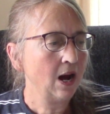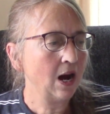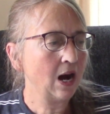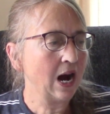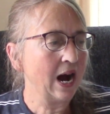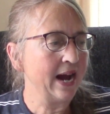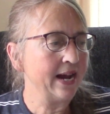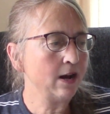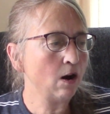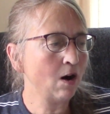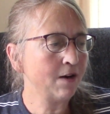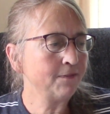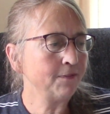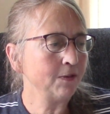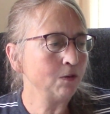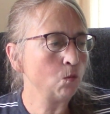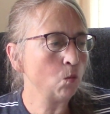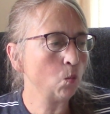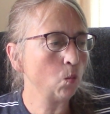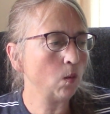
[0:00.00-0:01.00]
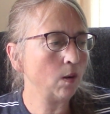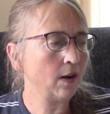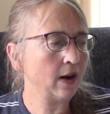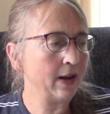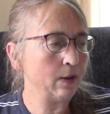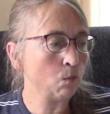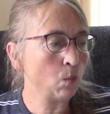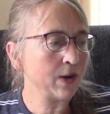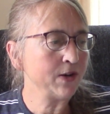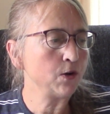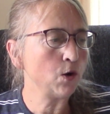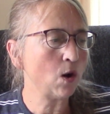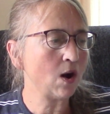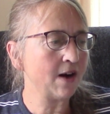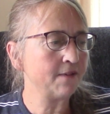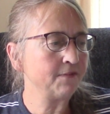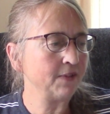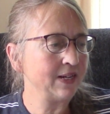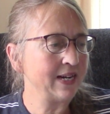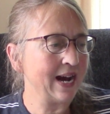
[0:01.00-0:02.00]
I wonder
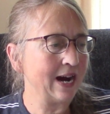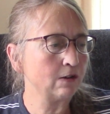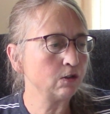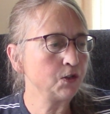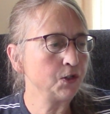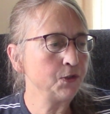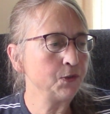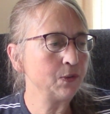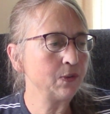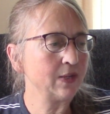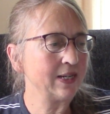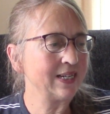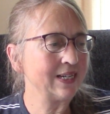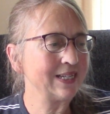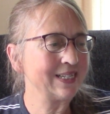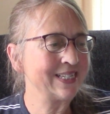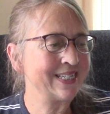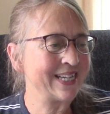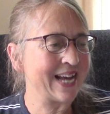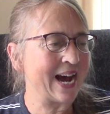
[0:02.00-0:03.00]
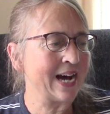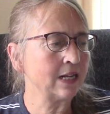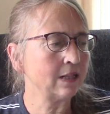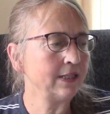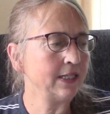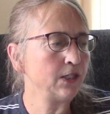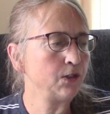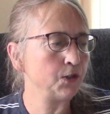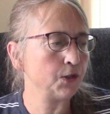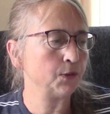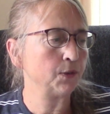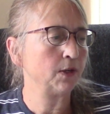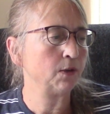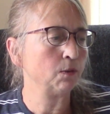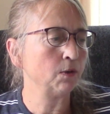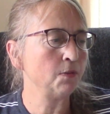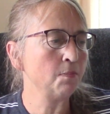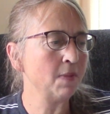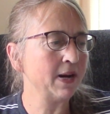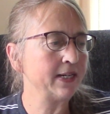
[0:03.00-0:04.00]
often how to exactly do it
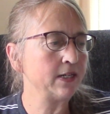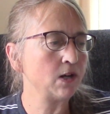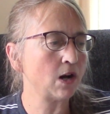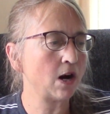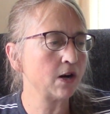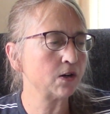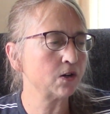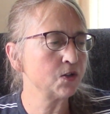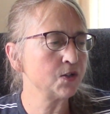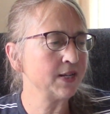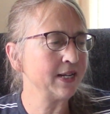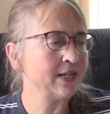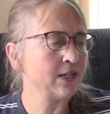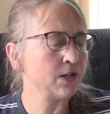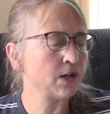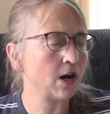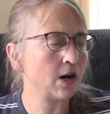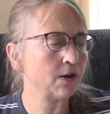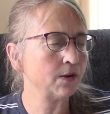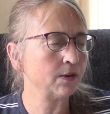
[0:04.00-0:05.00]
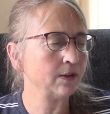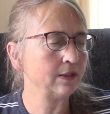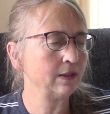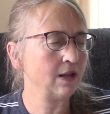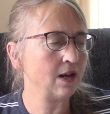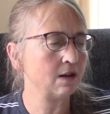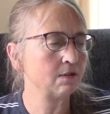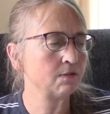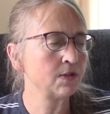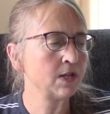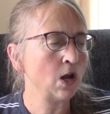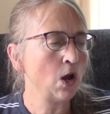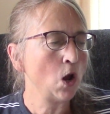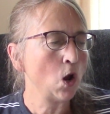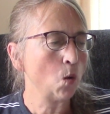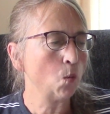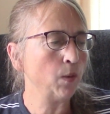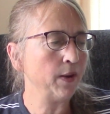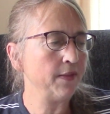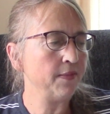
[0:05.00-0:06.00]
with my daughters and daughter-in-laws
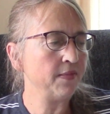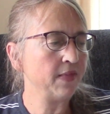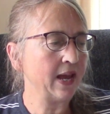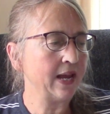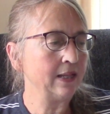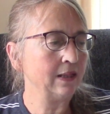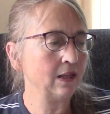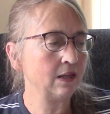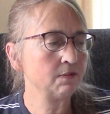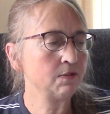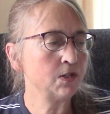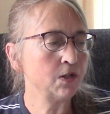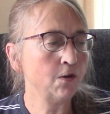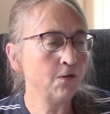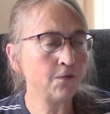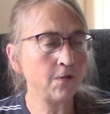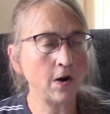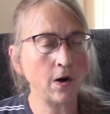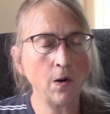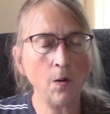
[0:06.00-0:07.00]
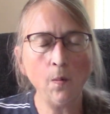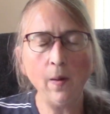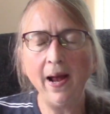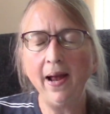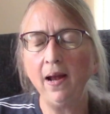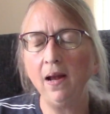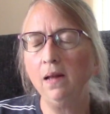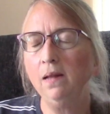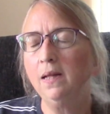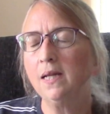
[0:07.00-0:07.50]
when they live so far away.